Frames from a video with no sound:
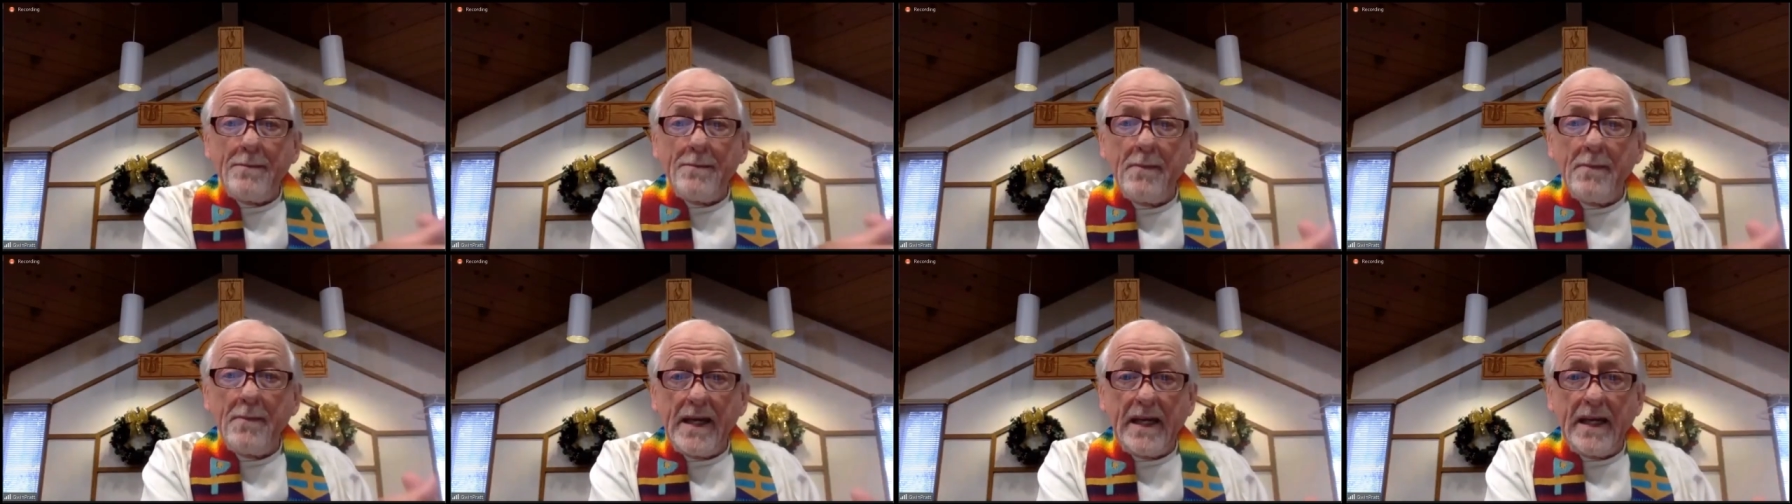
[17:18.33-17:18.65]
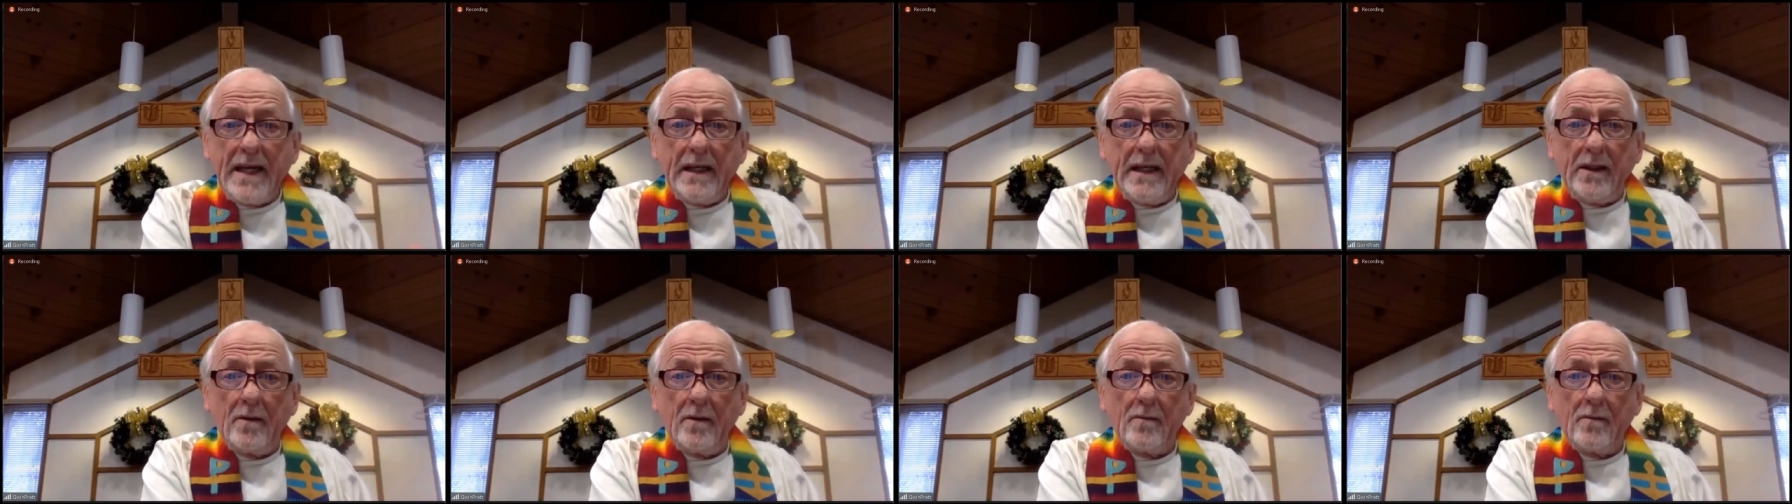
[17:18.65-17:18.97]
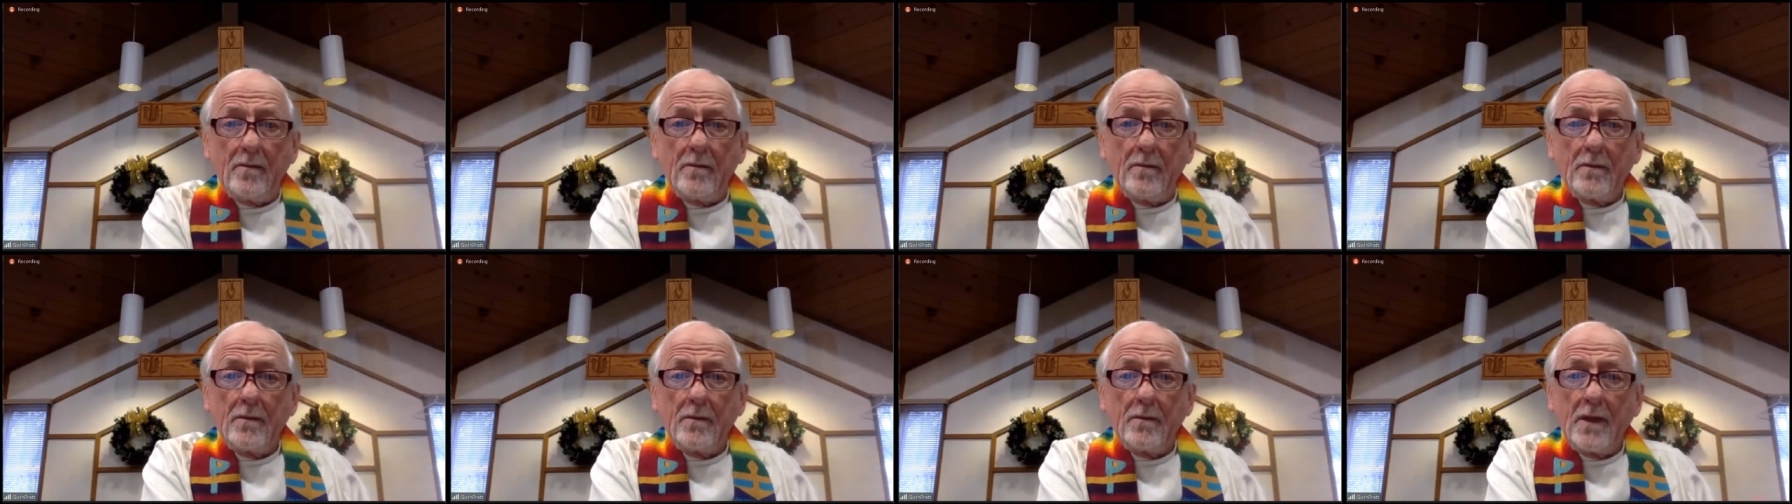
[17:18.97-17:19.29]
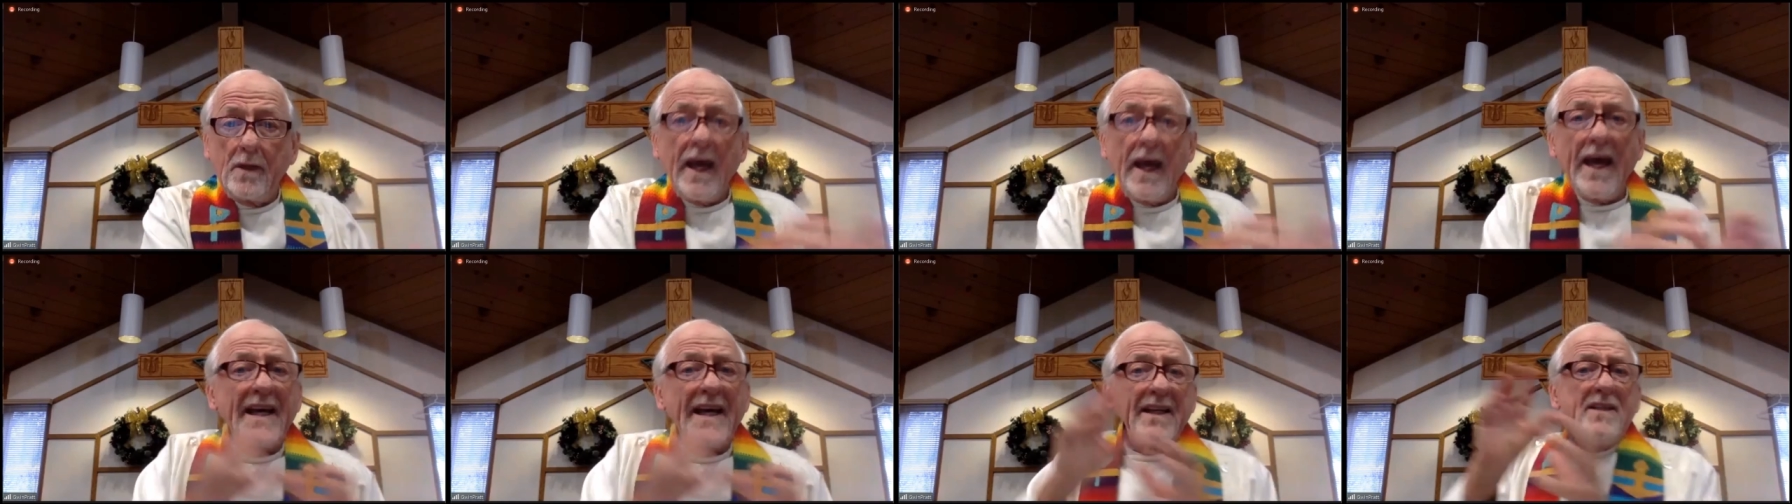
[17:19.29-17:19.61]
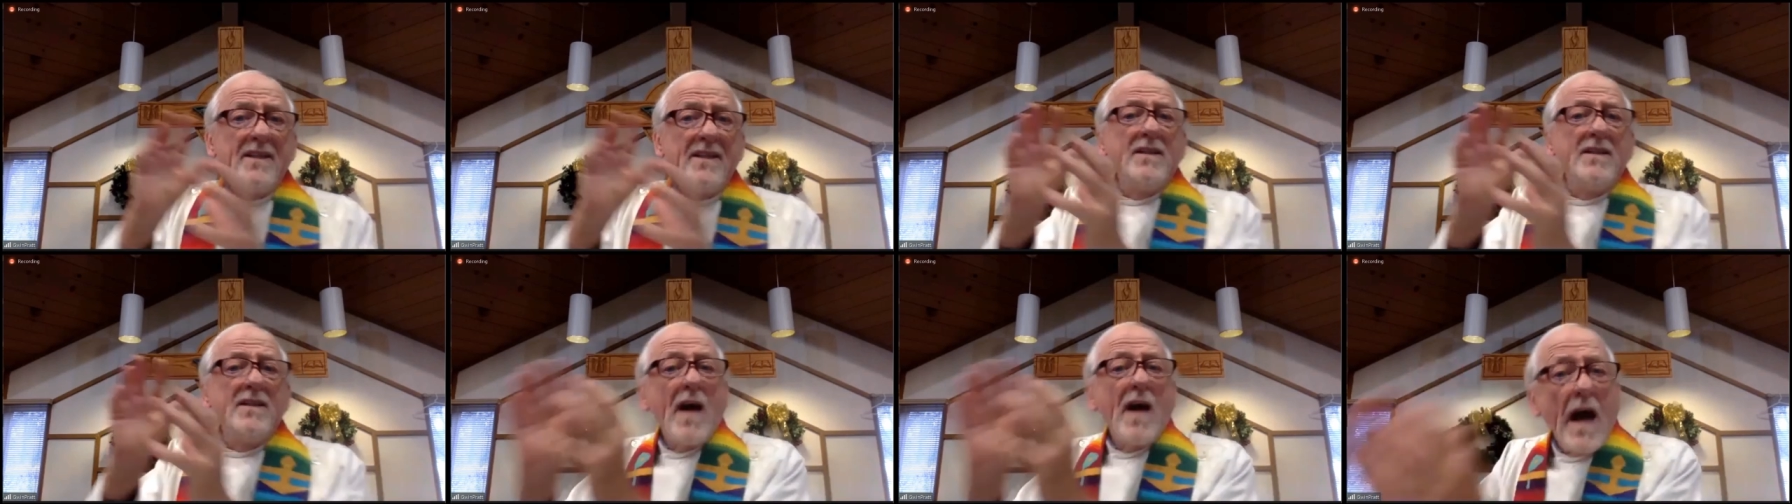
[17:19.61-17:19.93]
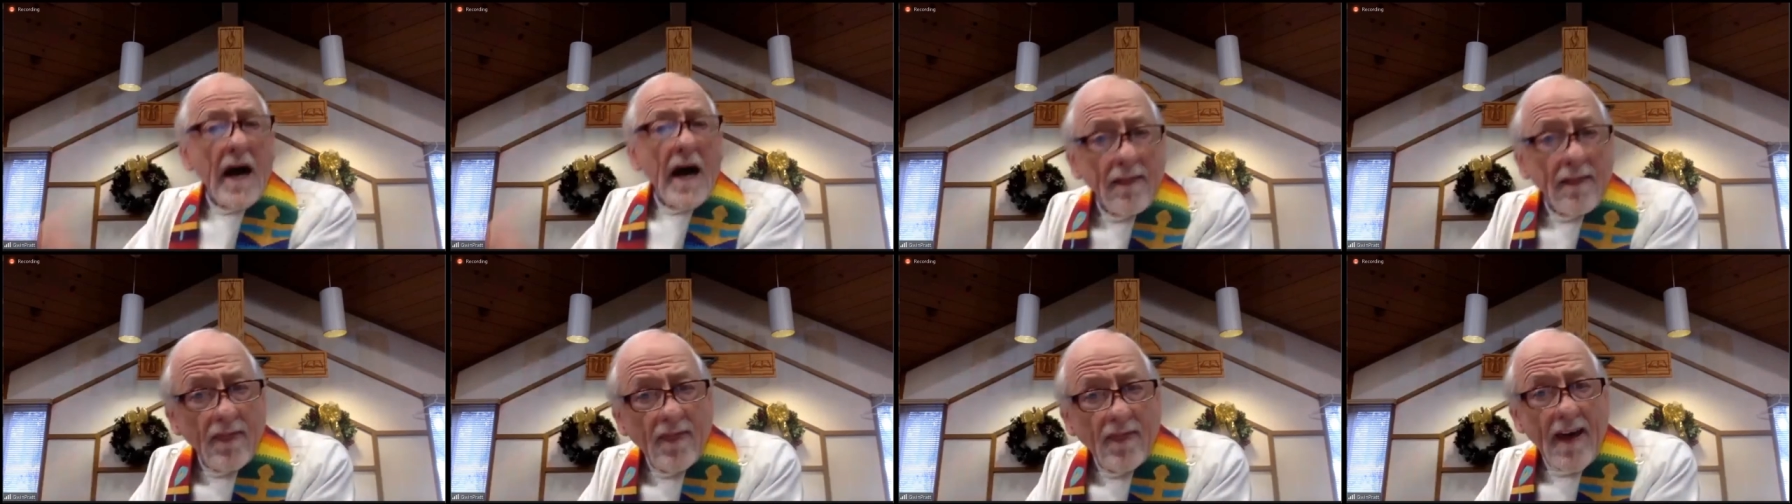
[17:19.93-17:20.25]
mean, and
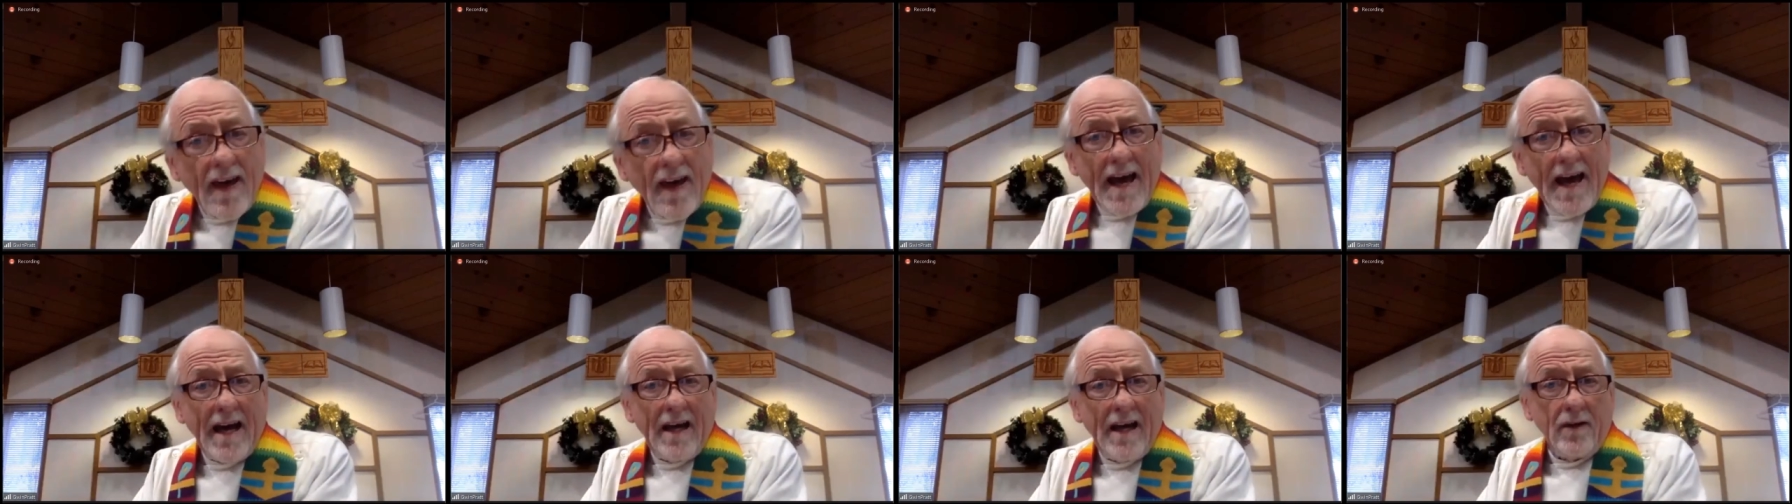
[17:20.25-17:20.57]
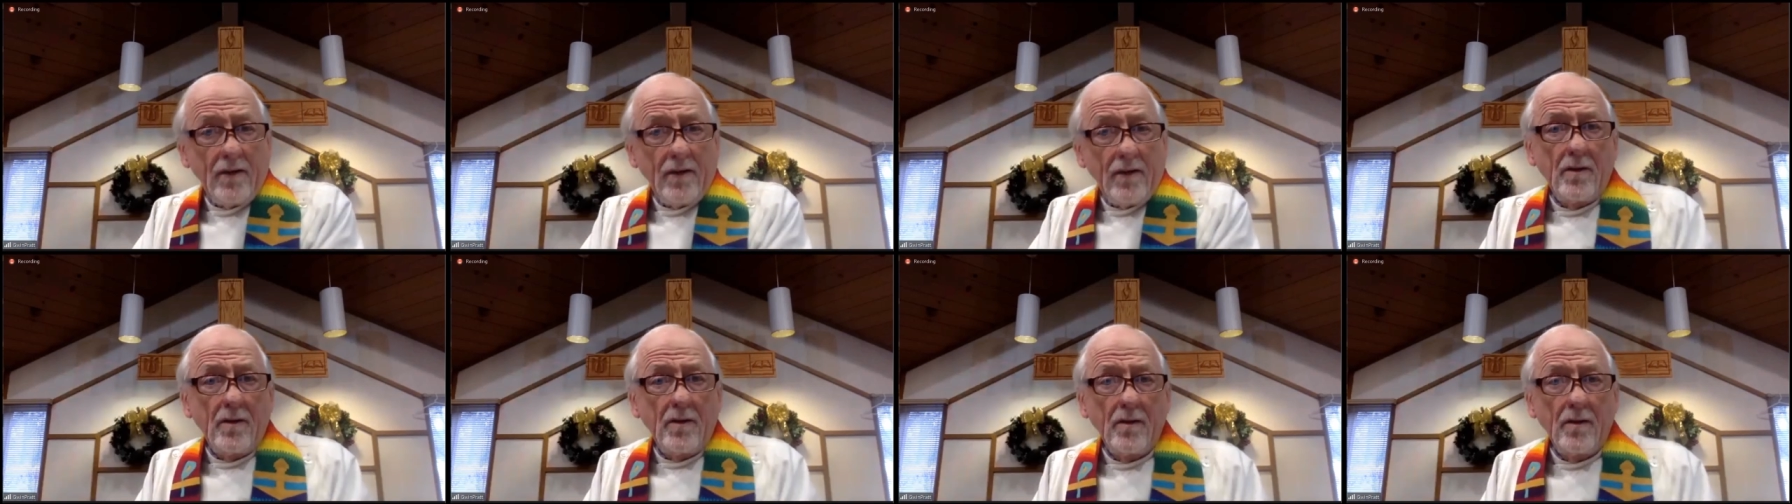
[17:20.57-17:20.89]
not that.